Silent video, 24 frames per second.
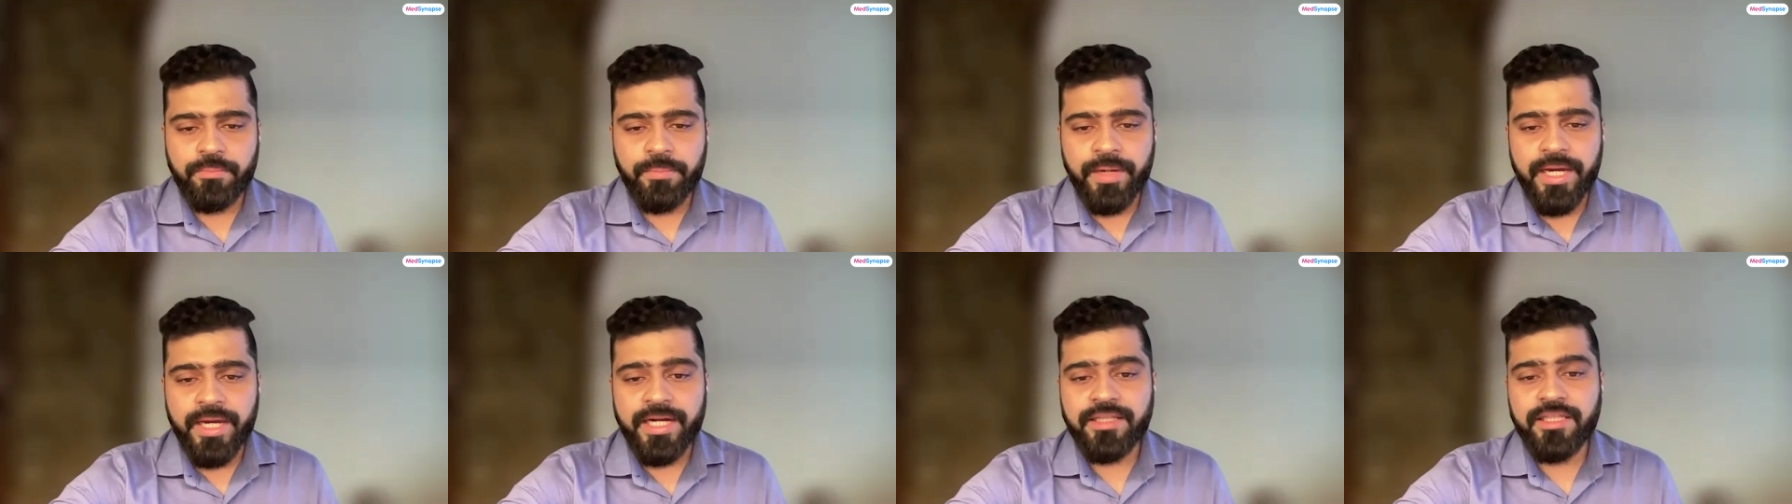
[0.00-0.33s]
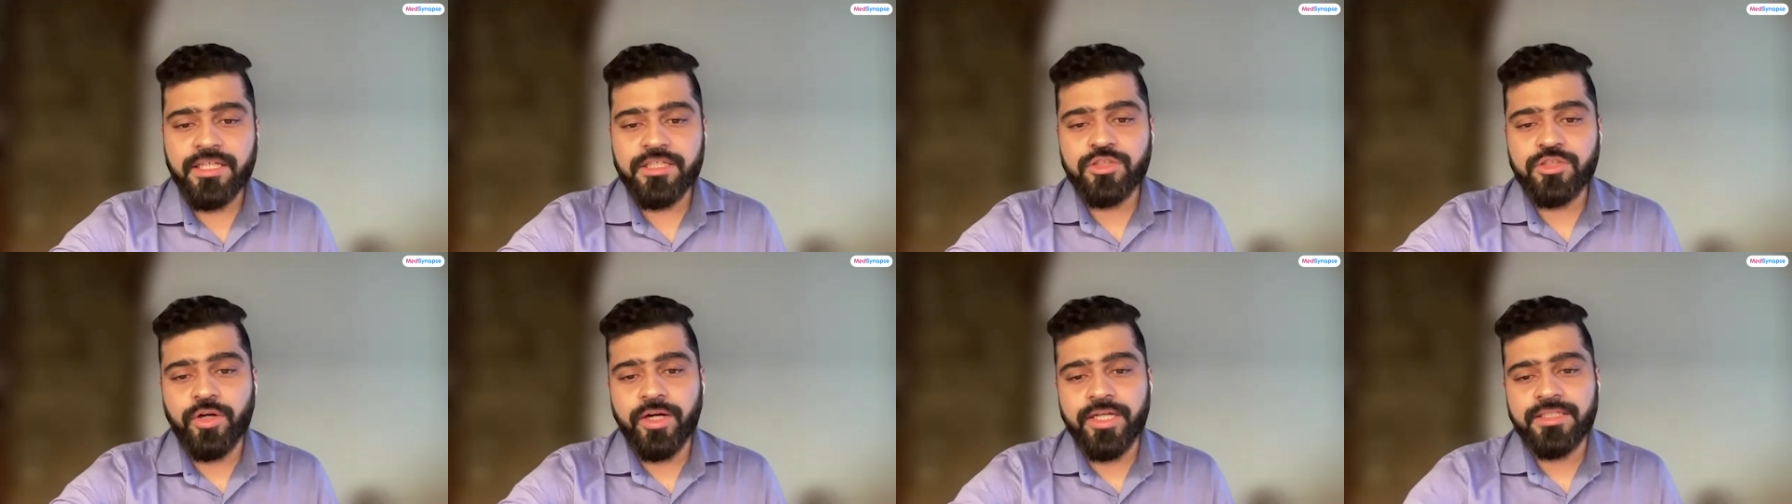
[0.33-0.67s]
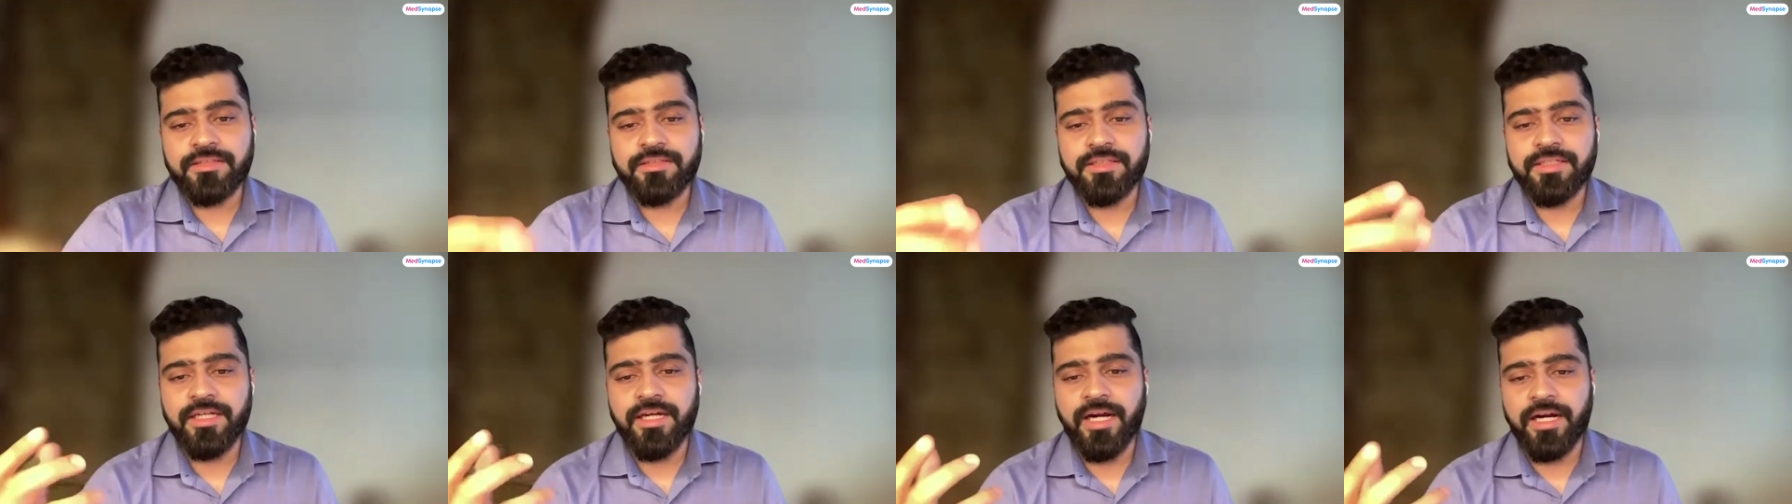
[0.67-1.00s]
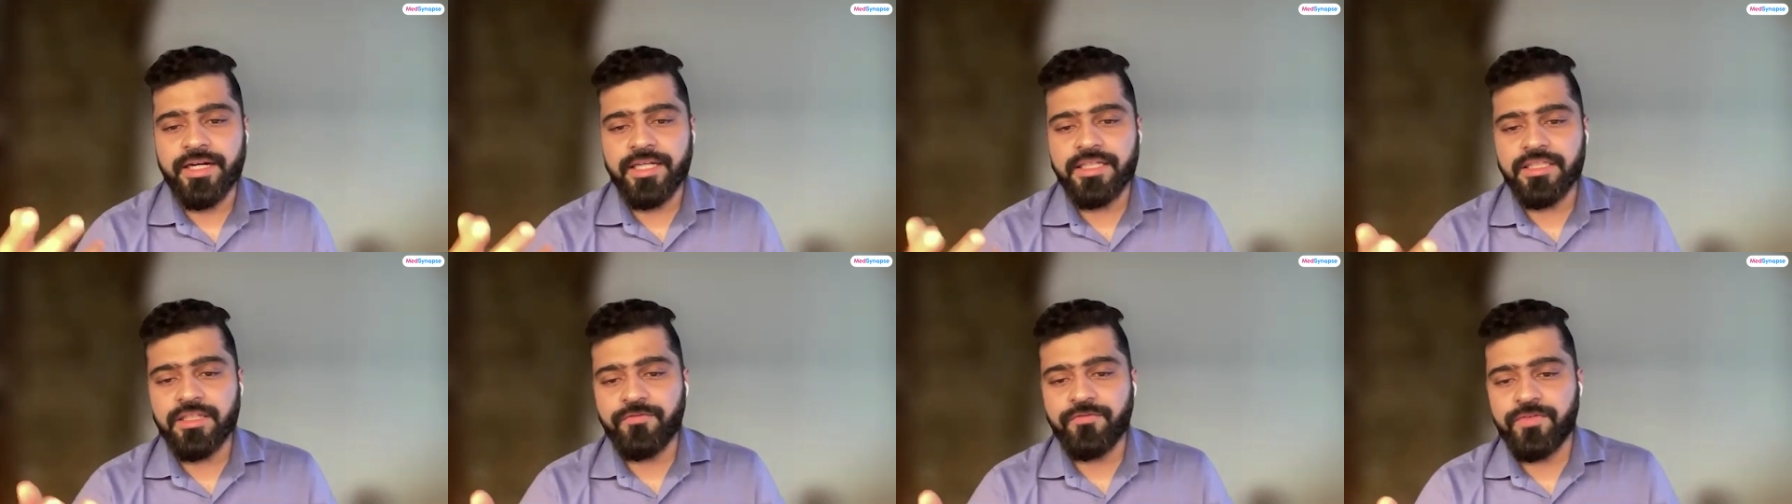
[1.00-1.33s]
made the choices
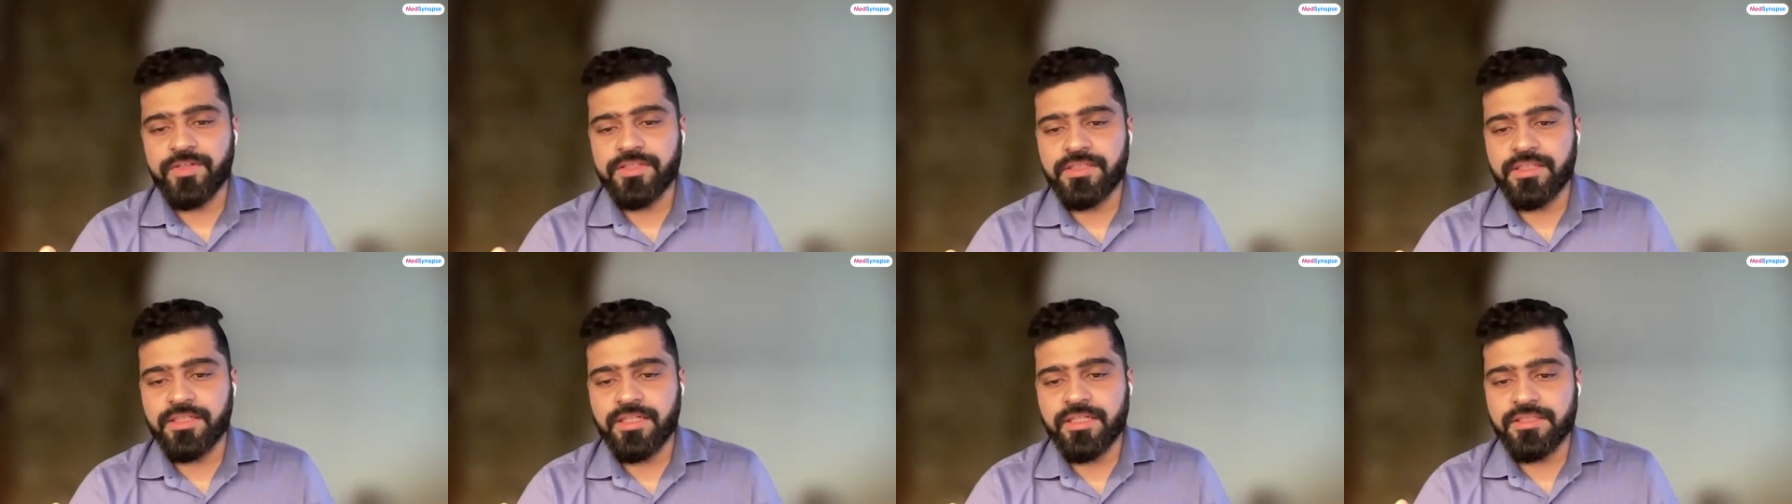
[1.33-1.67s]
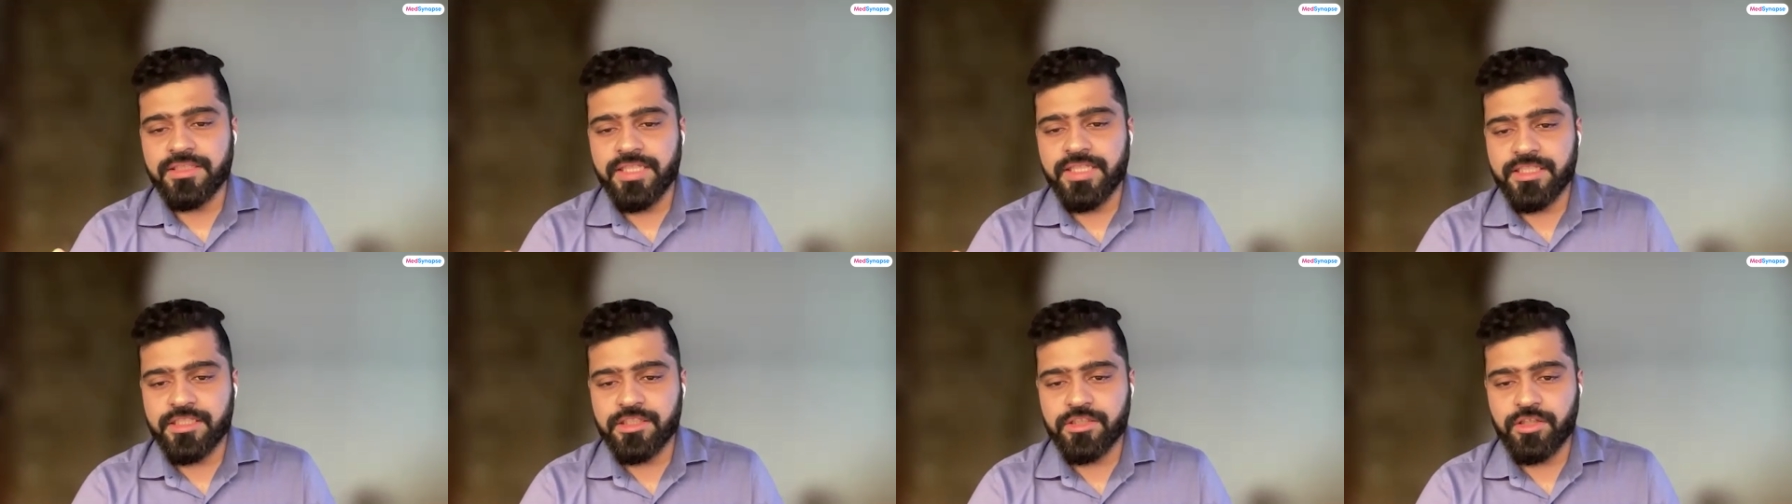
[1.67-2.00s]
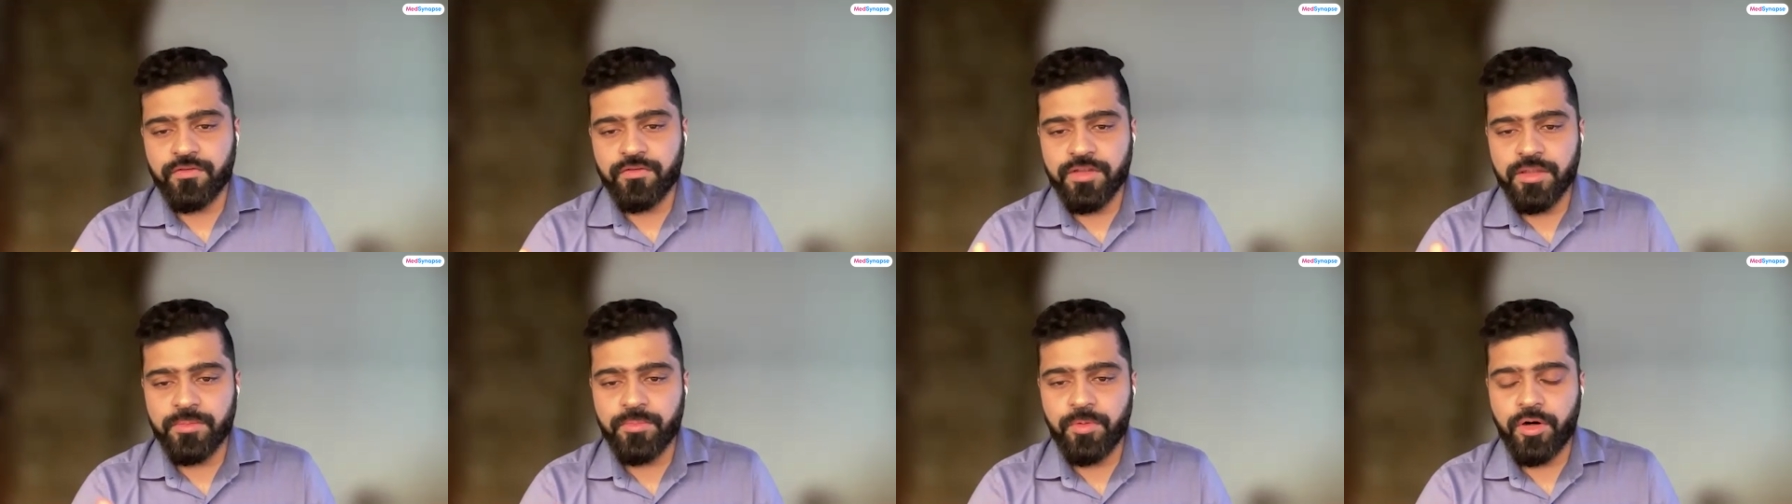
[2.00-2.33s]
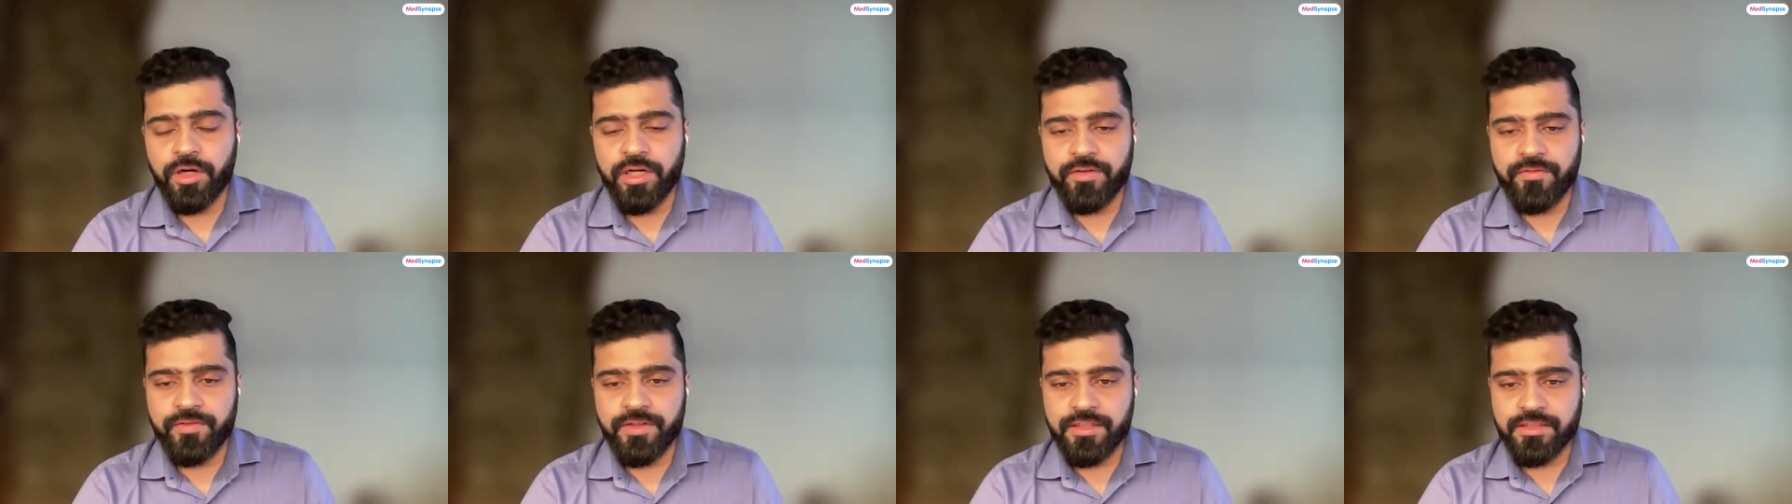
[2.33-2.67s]
regarding the physical changes of the
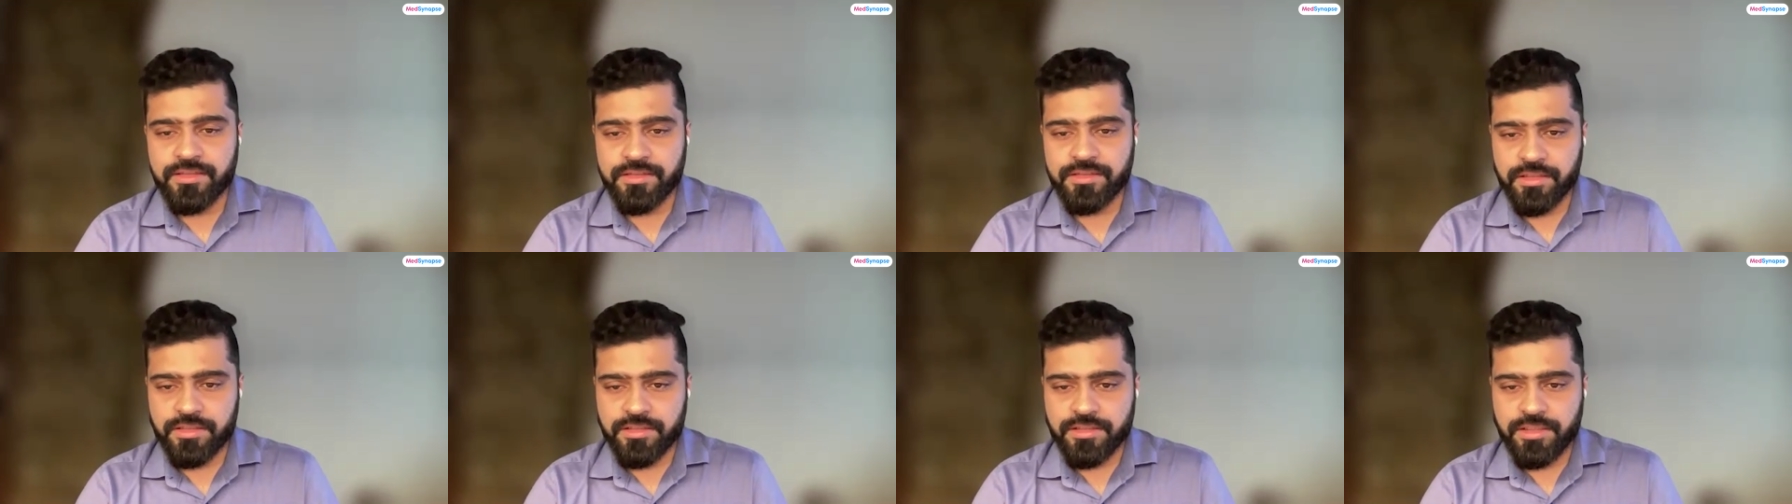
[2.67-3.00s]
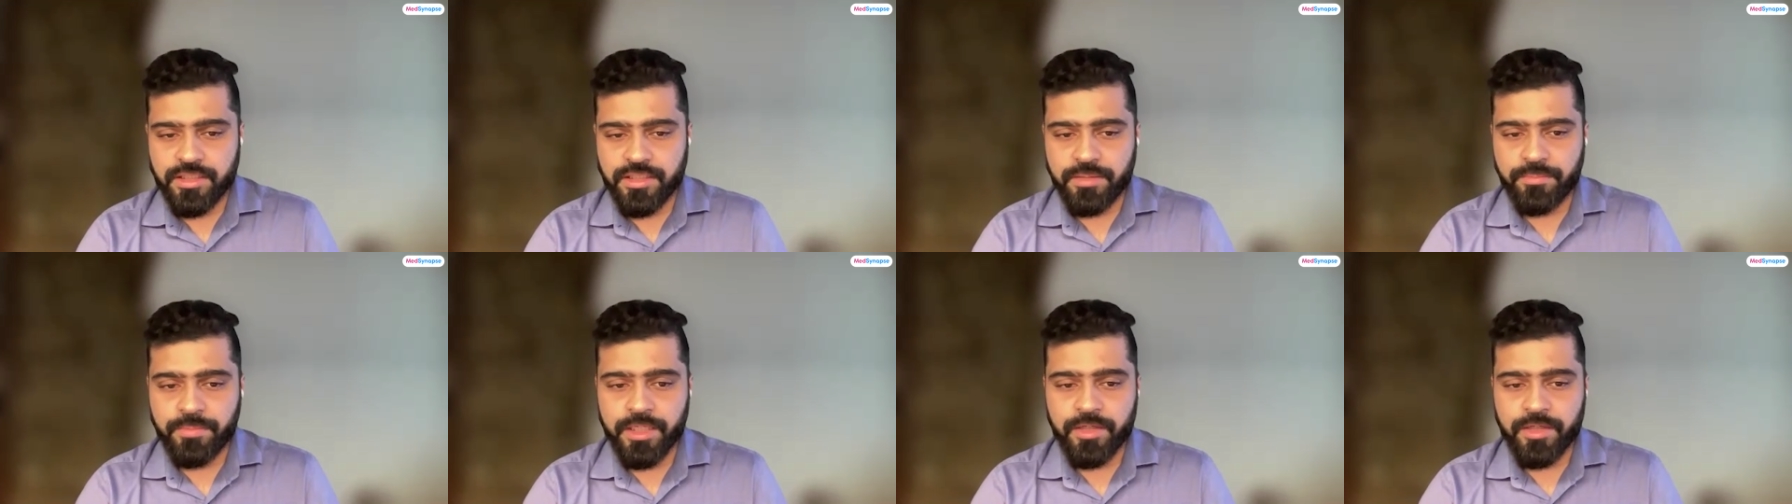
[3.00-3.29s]
body with the surgery.